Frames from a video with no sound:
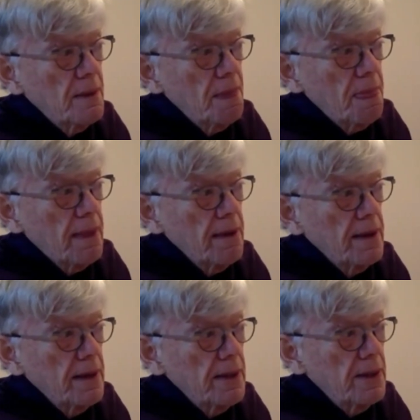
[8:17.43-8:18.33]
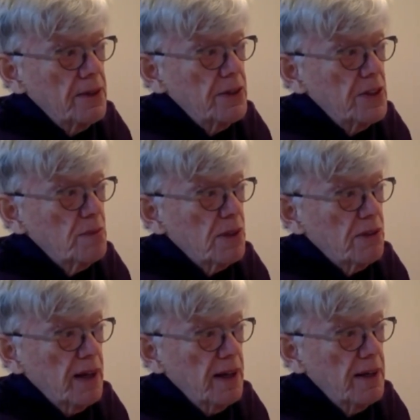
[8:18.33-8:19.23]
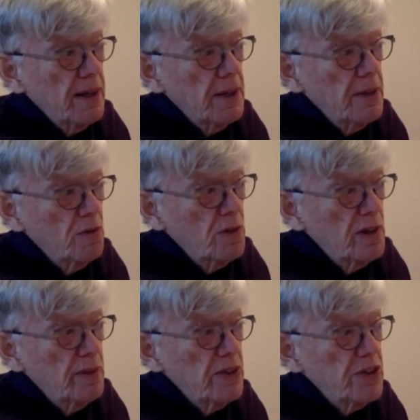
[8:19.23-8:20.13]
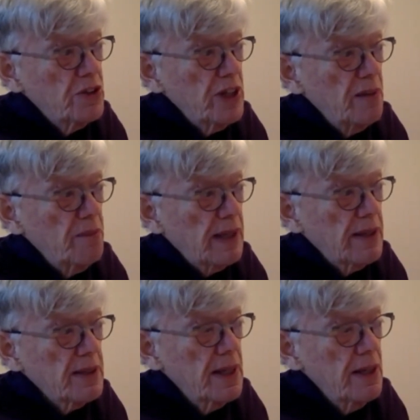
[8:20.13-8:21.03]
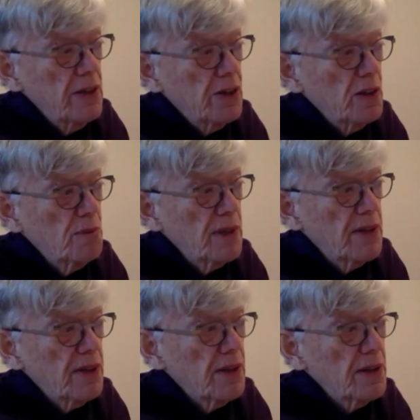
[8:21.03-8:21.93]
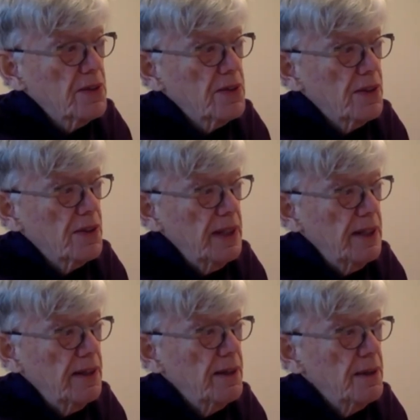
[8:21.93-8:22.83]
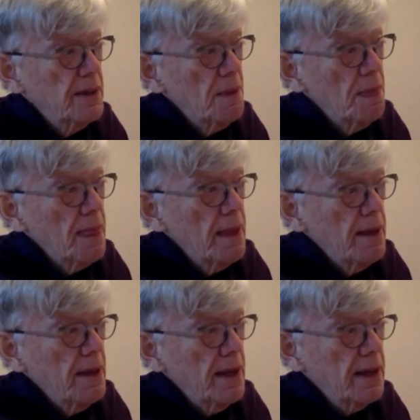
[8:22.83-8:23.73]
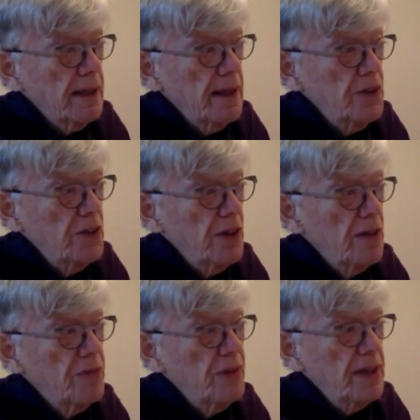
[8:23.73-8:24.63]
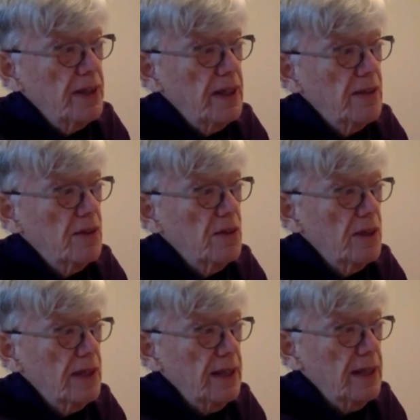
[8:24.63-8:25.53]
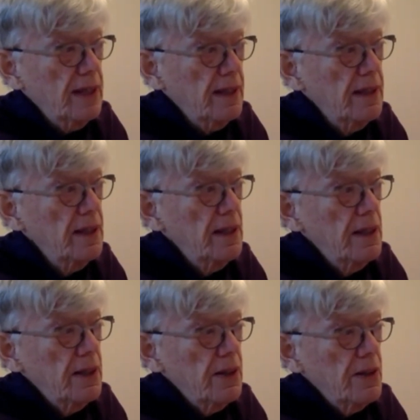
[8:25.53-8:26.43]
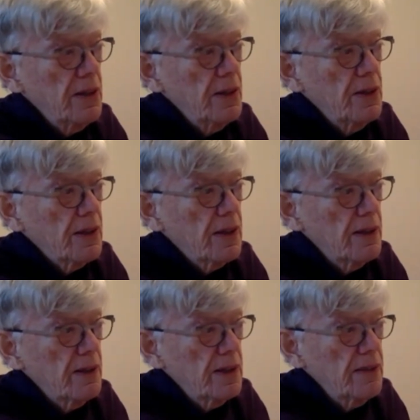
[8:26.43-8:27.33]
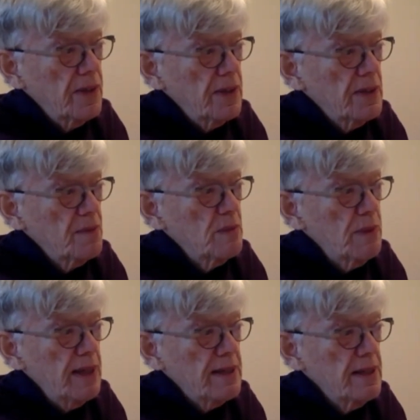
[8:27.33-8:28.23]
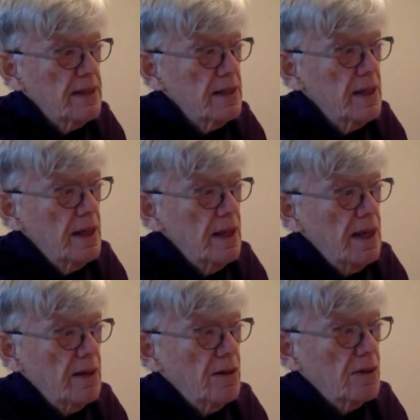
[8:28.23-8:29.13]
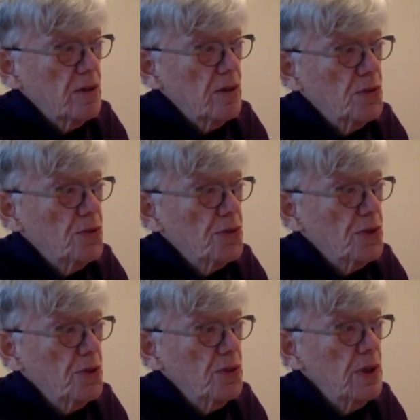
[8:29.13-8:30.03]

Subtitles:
You just put gray. Don't worry about it just yet because you're going to put other colors on here. And again, you're not filling it all in. You're leaving some spaces. And I'll go through